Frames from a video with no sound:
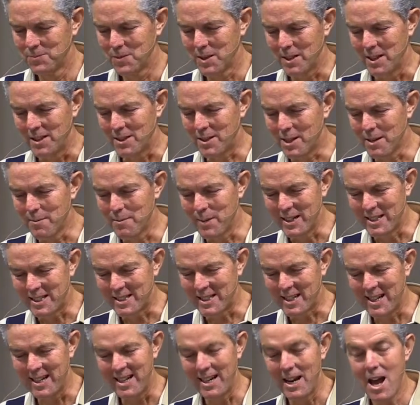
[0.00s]
Now, some might
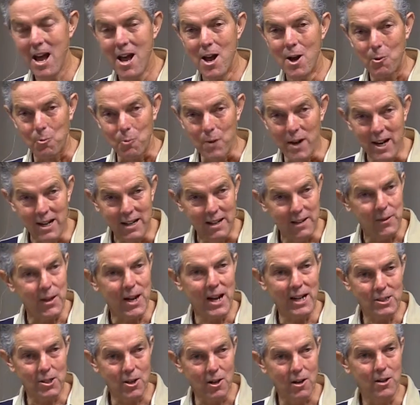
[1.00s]
say, Randy,
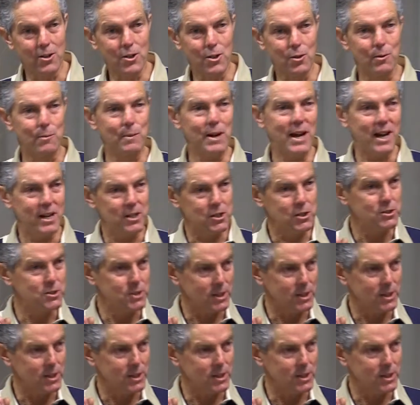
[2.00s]
that's hard to imagine.